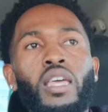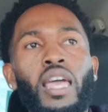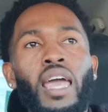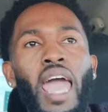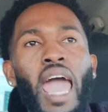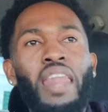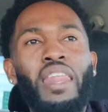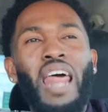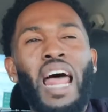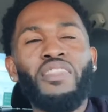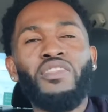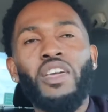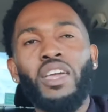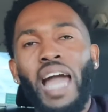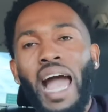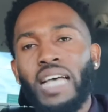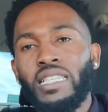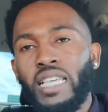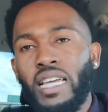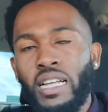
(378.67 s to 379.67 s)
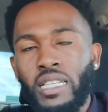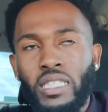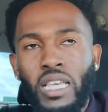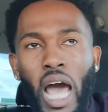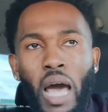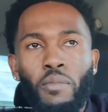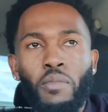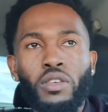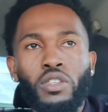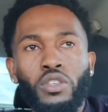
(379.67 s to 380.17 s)
And then I think Isaiah
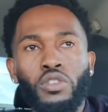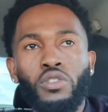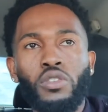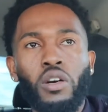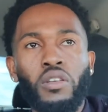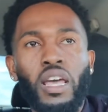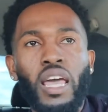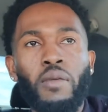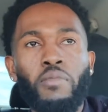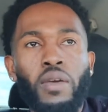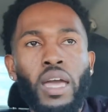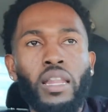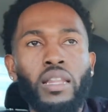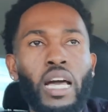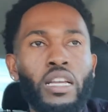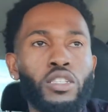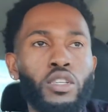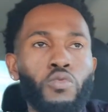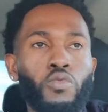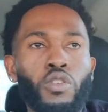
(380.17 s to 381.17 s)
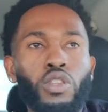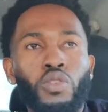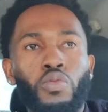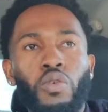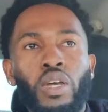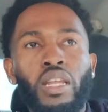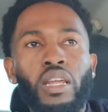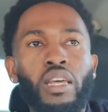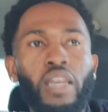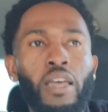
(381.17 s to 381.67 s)
Thomas, the NBA legend,
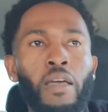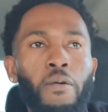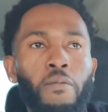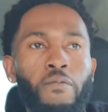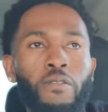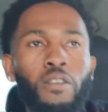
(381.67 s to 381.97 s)
retweeted it.